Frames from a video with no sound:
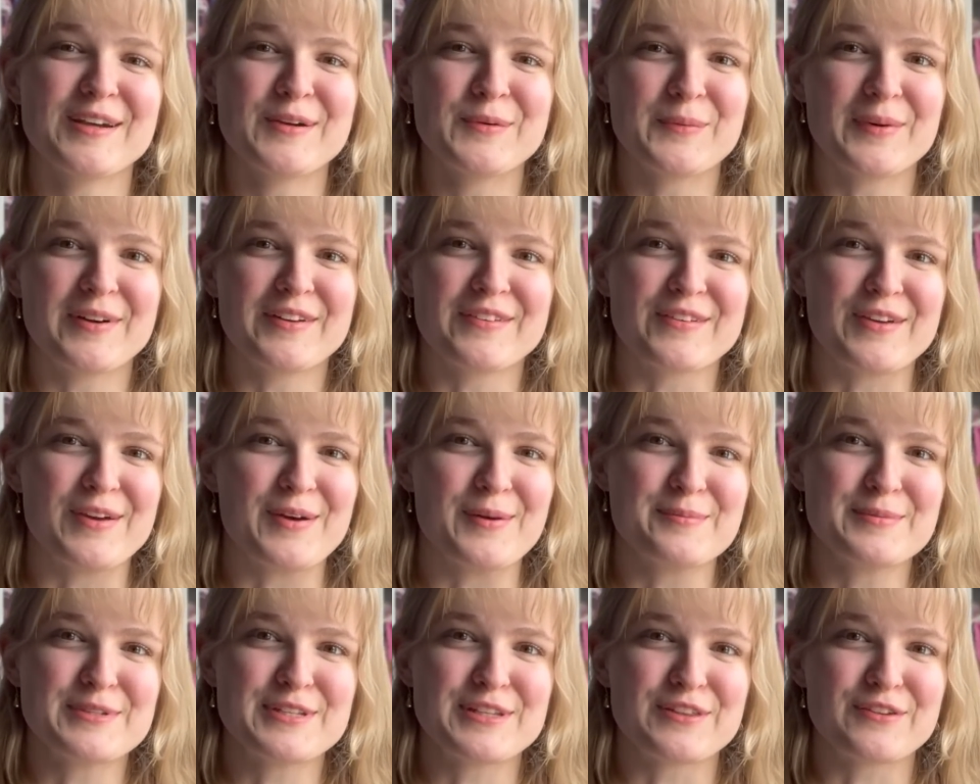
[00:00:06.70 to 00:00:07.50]

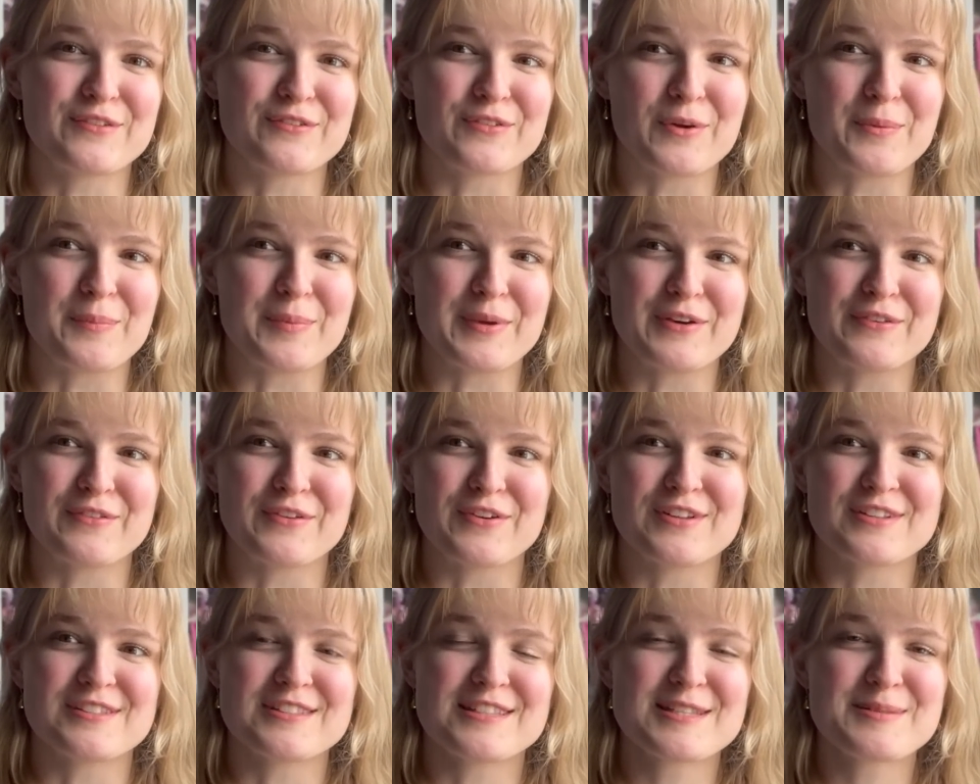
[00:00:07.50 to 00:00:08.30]
welcome to the Ruby and
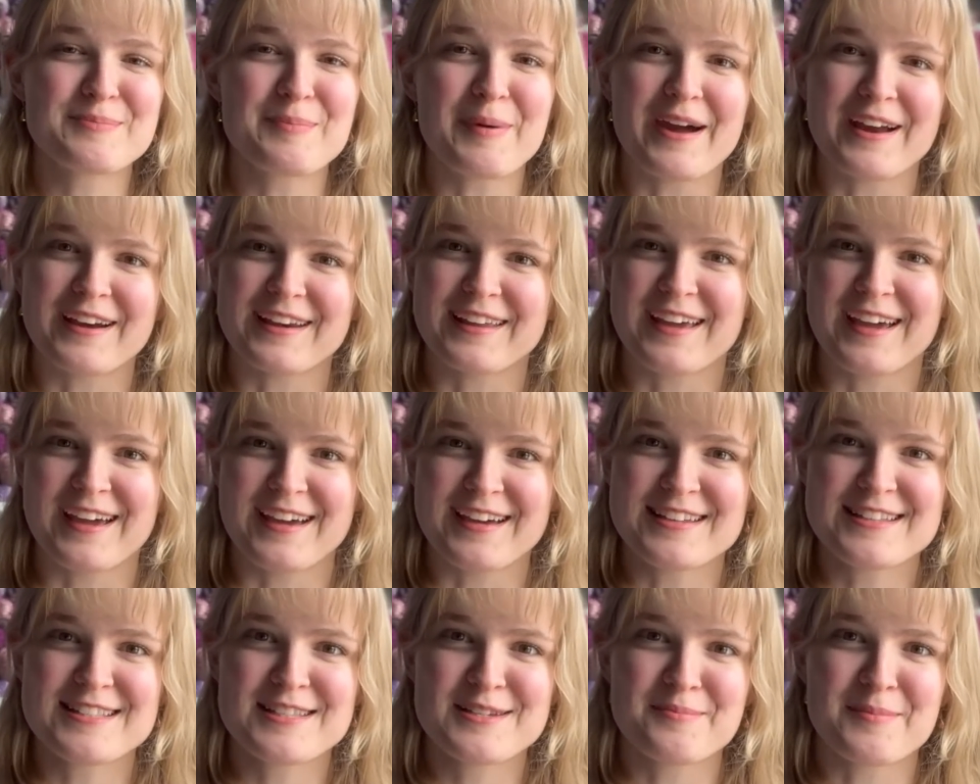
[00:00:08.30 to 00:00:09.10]
Roses
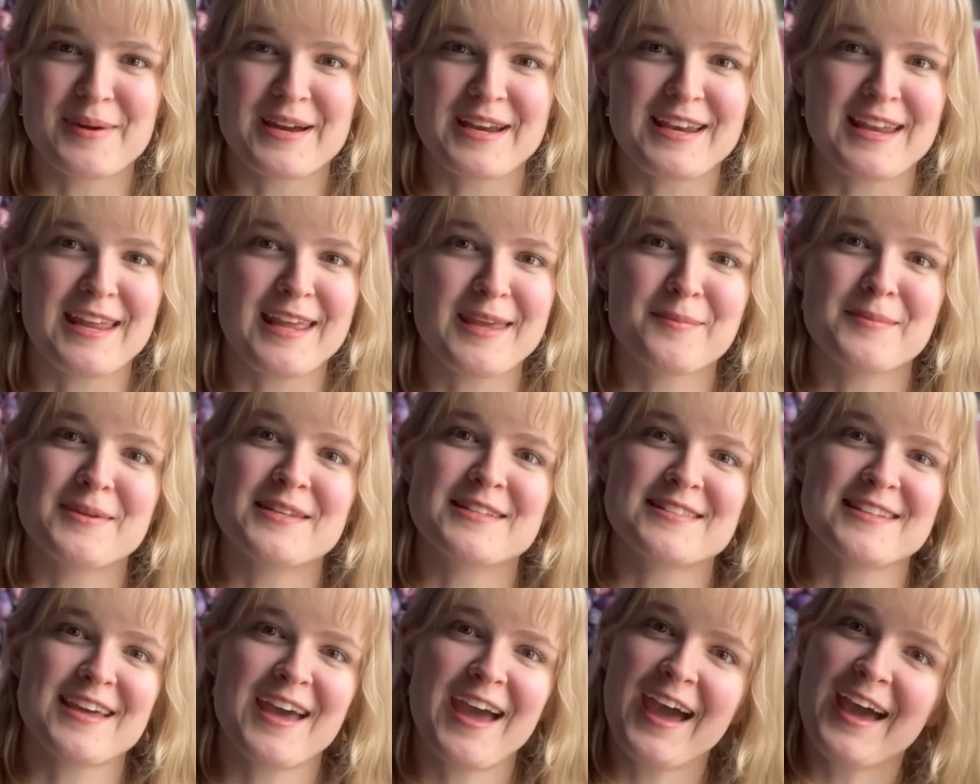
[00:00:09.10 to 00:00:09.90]
podcast. My name
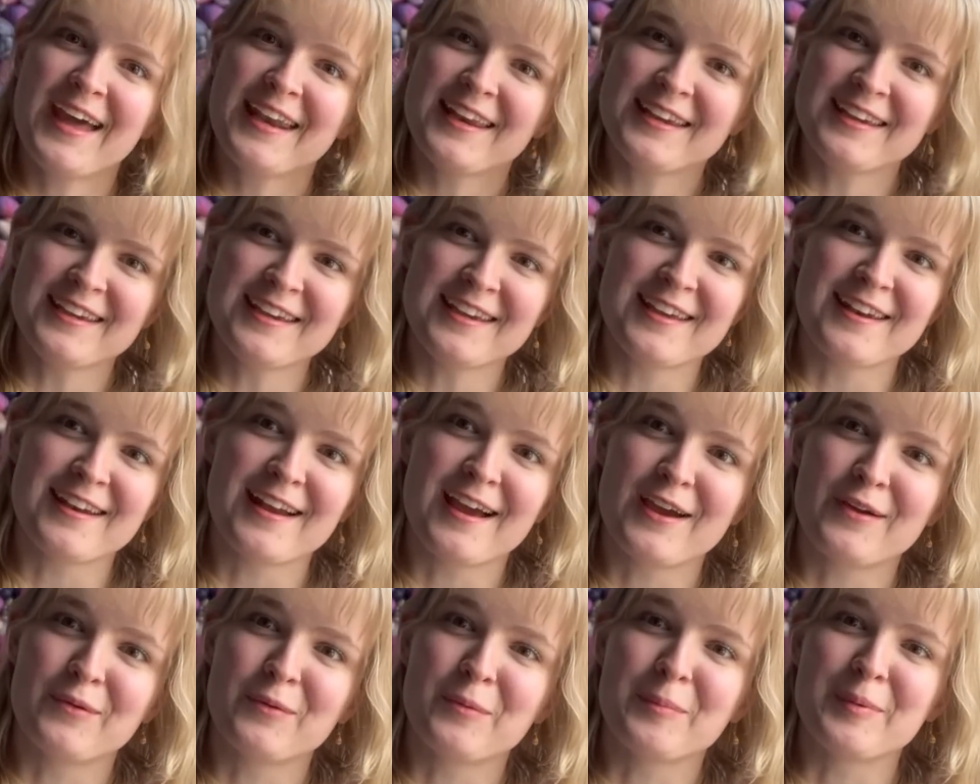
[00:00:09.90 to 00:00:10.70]
is Addie and
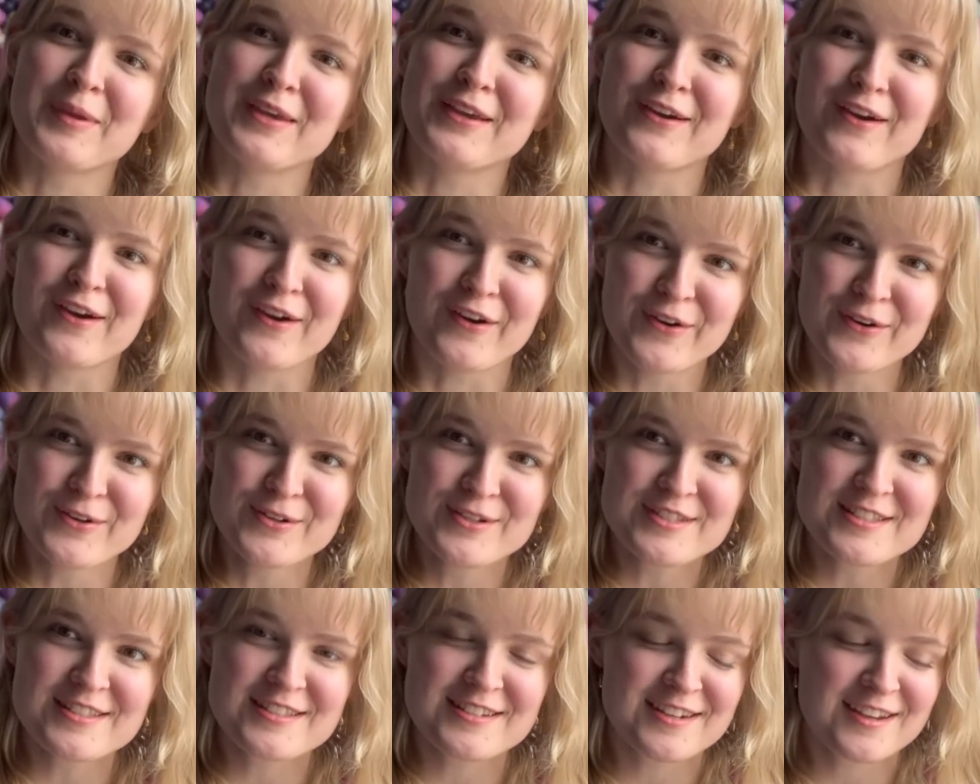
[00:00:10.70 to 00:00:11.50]
I will be your
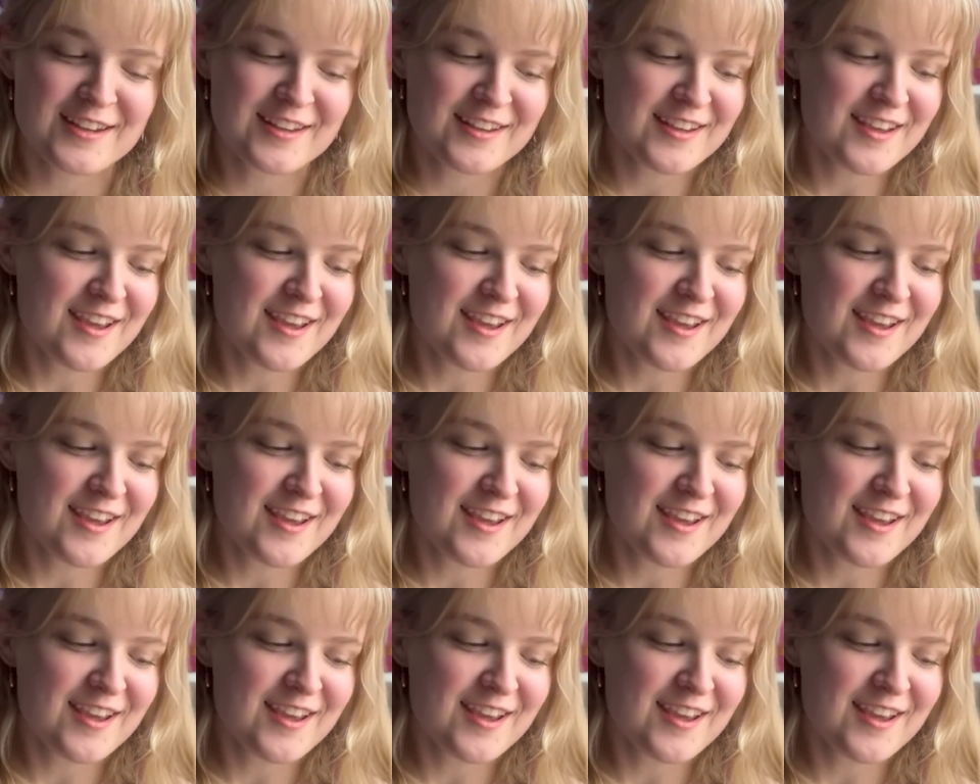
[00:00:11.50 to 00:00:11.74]
host.